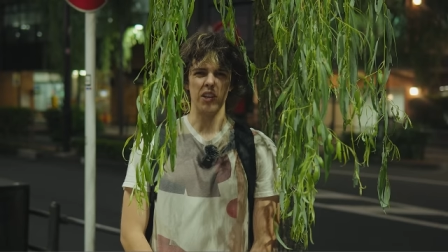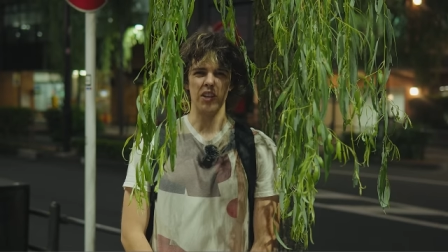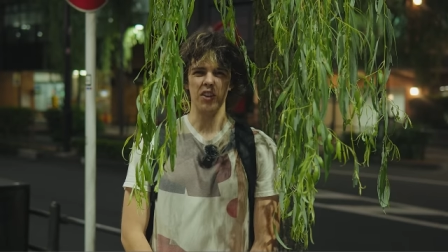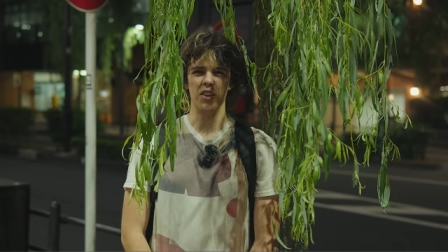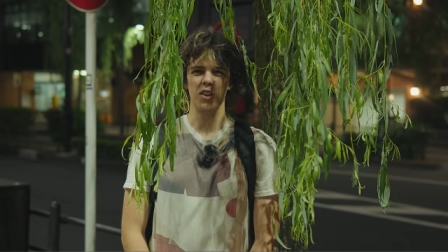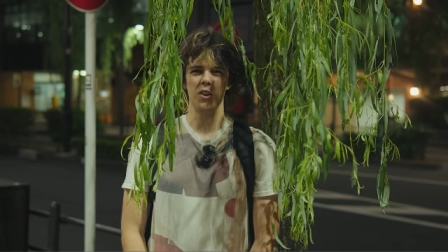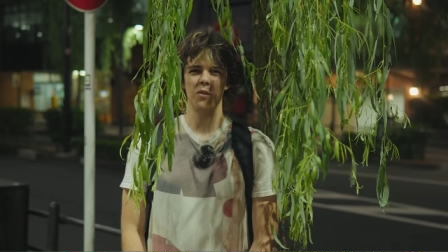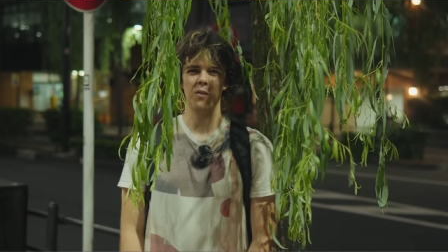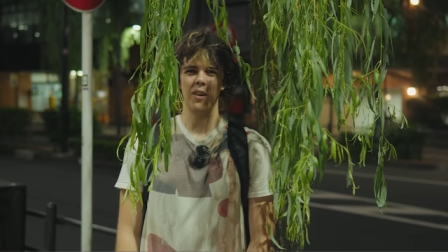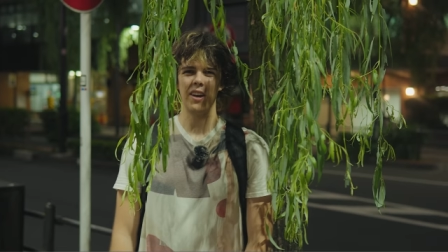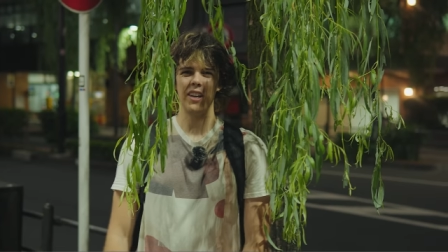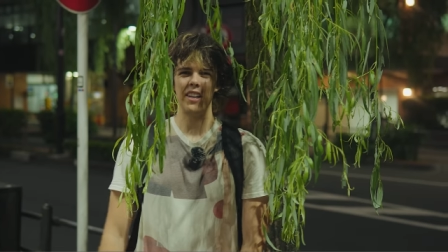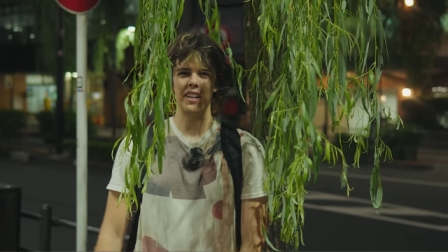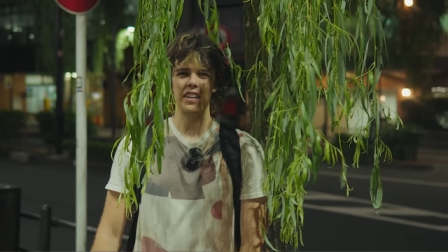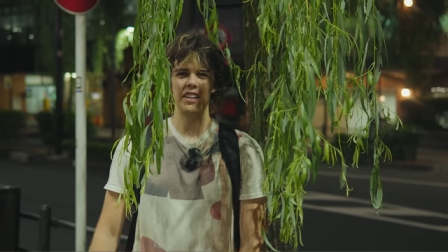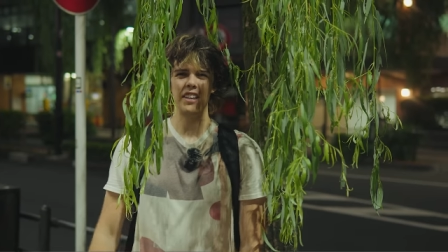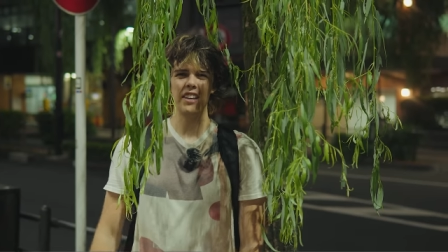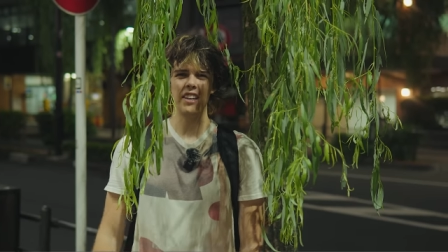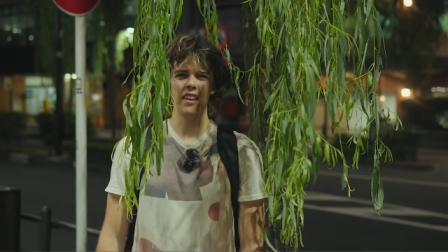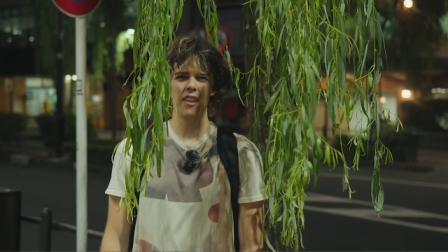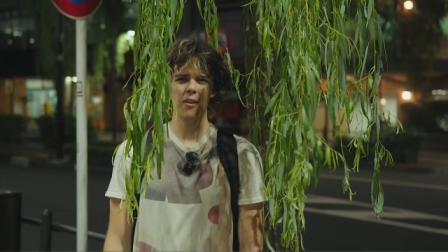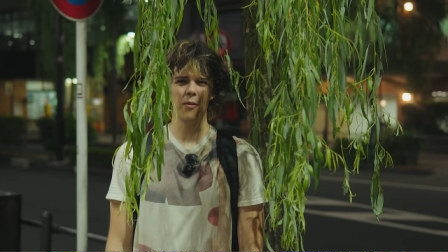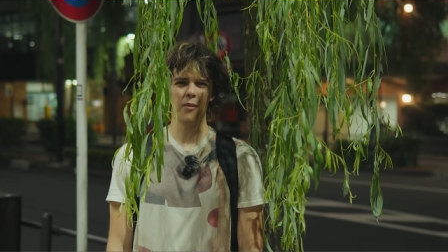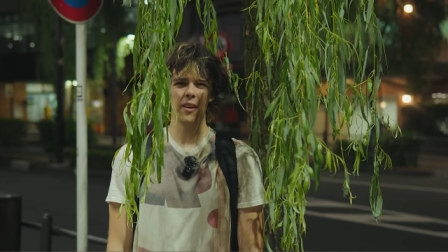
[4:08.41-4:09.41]
But you know what?
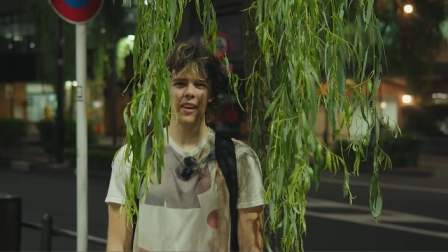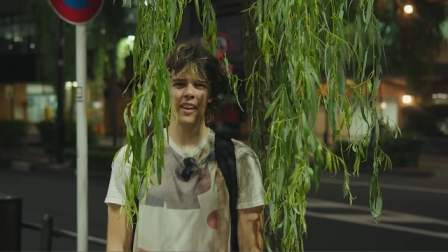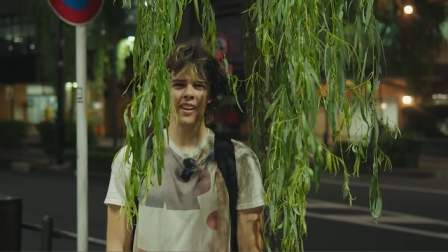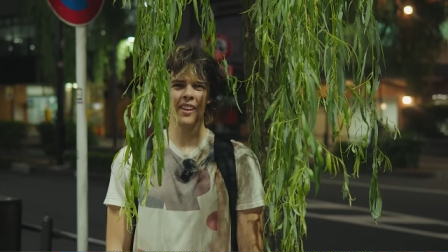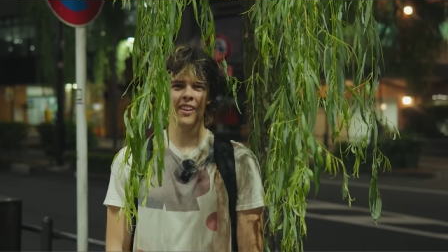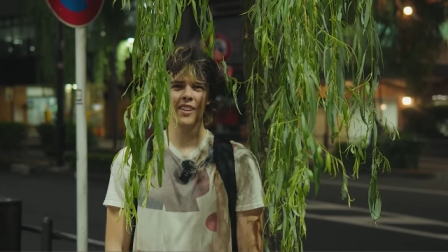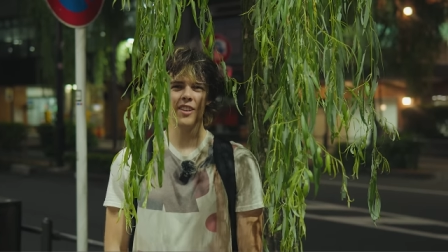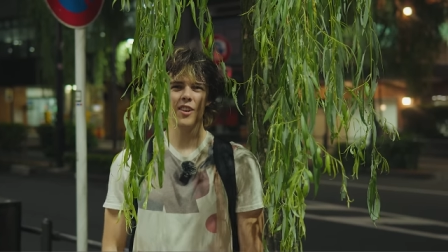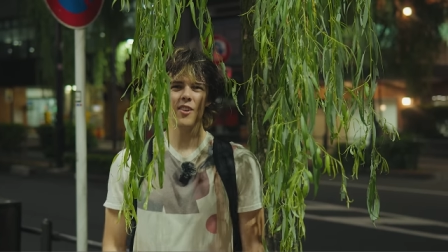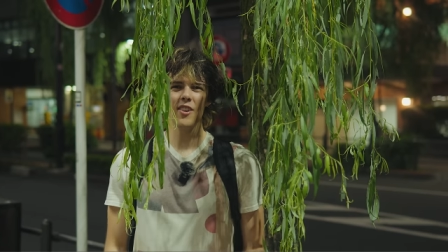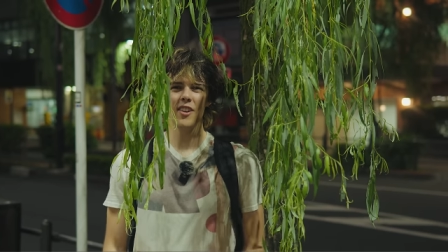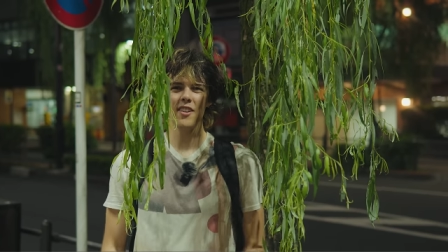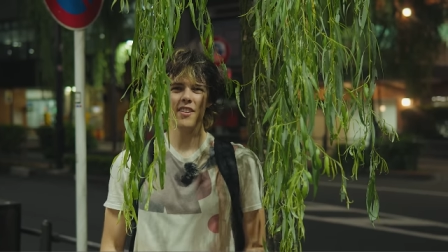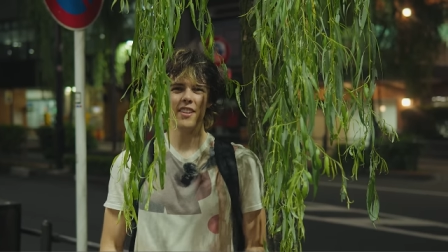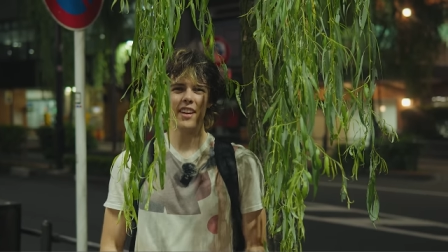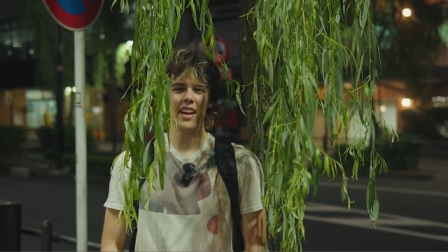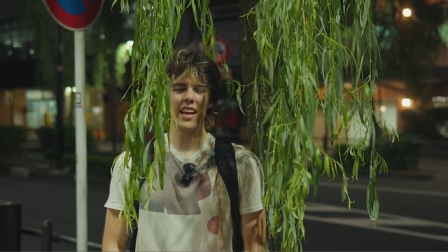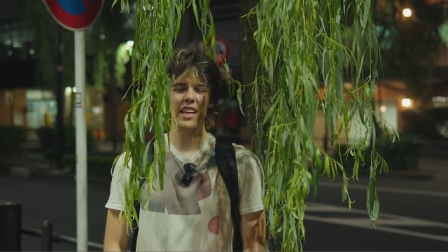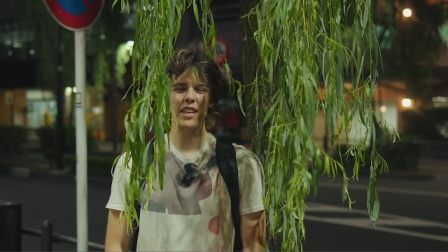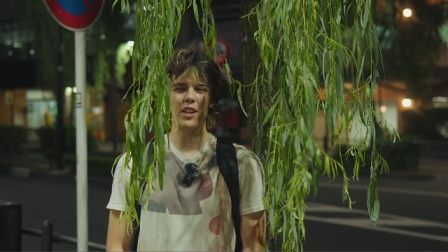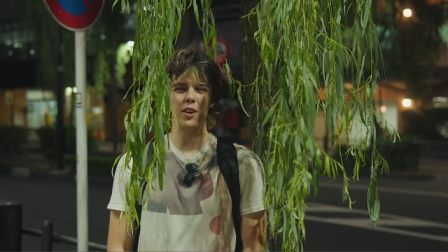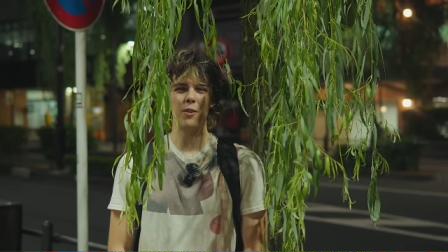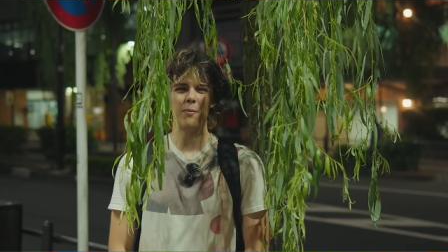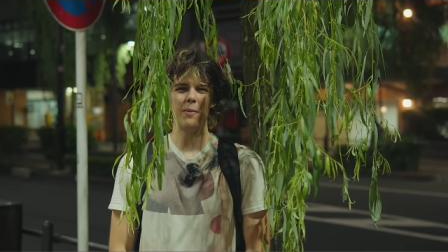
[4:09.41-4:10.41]
Either way, you can
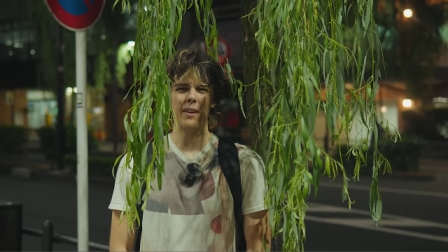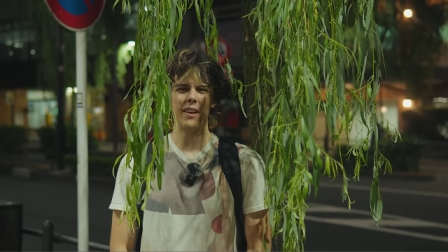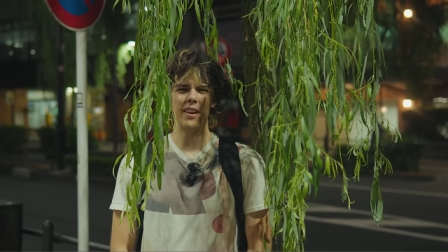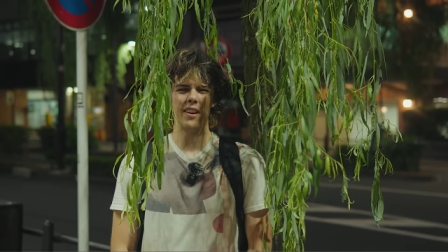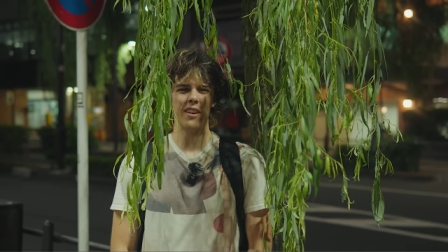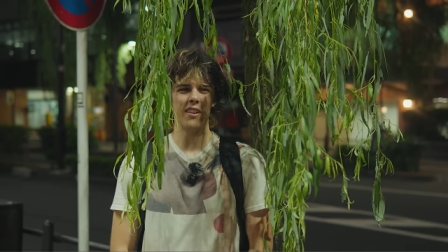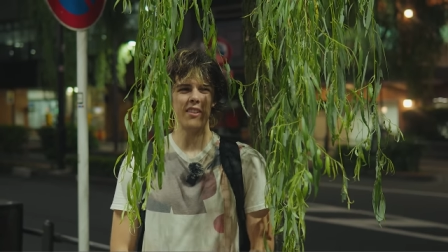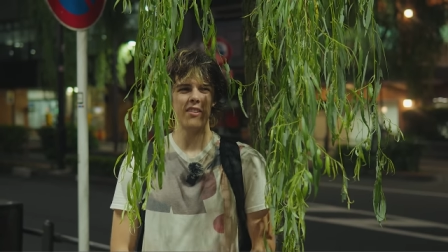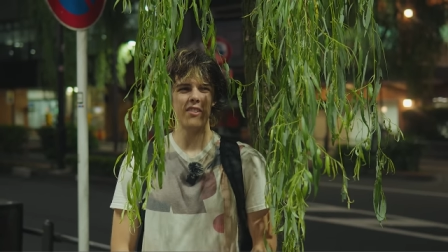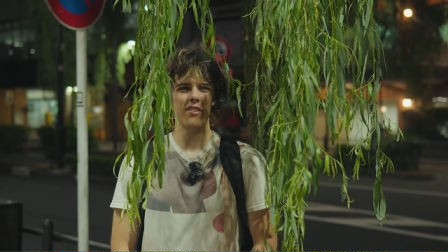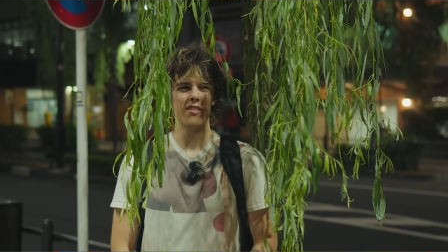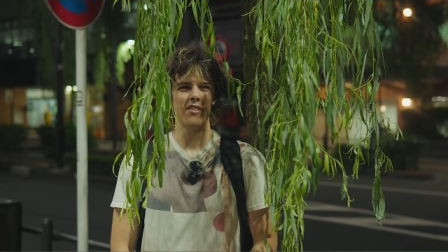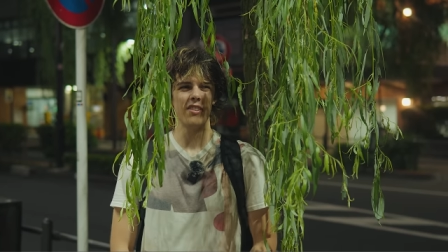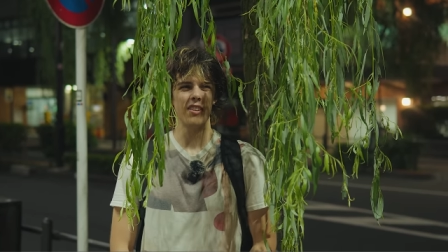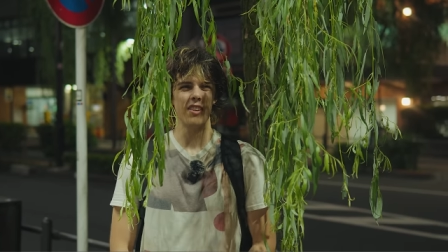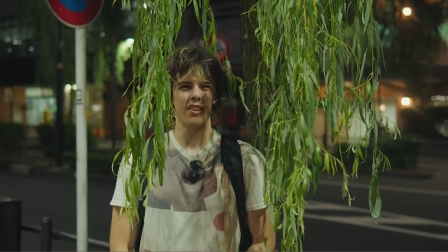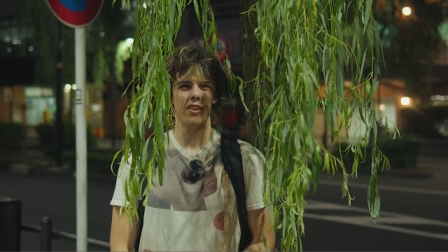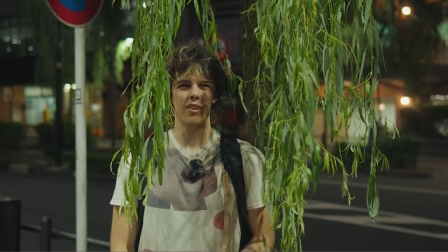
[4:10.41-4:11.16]
continue because